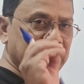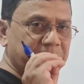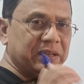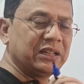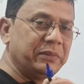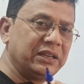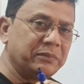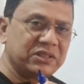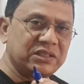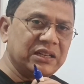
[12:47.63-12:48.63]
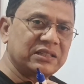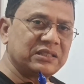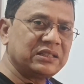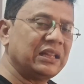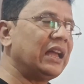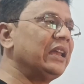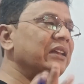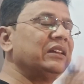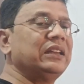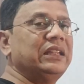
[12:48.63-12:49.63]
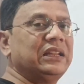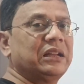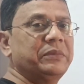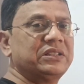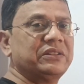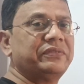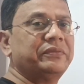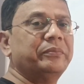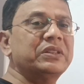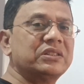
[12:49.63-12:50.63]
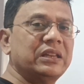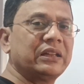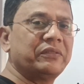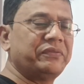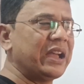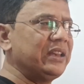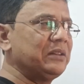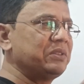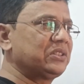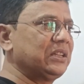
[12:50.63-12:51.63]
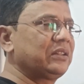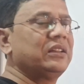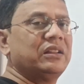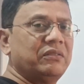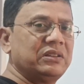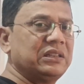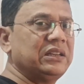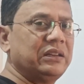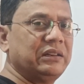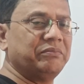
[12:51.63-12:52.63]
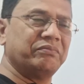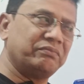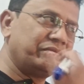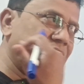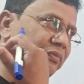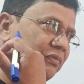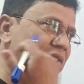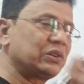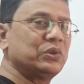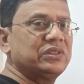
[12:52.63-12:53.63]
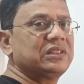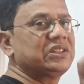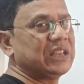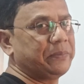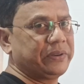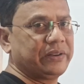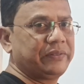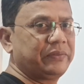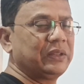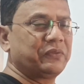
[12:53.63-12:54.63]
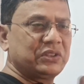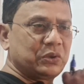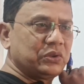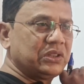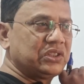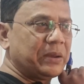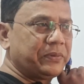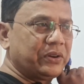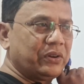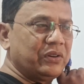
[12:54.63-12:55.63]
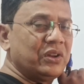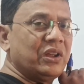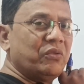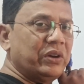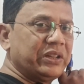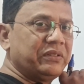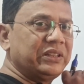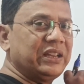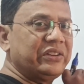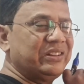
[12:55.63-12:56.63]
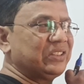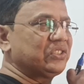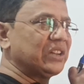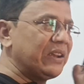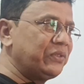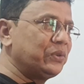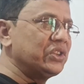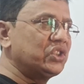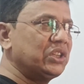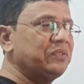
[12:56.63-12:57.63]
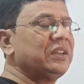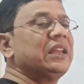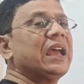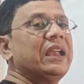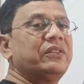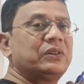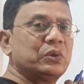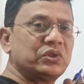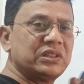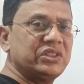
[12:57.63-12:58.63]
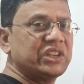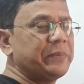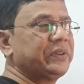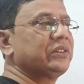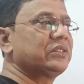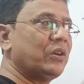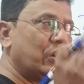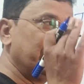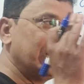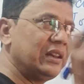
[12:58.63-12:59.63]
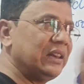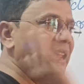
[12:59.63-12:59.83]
He had been committing mistakes, and he commits a final mistake, which closes the chapter. Which closes the chapter on whatever they had strived to achieve, and closes the chapters on their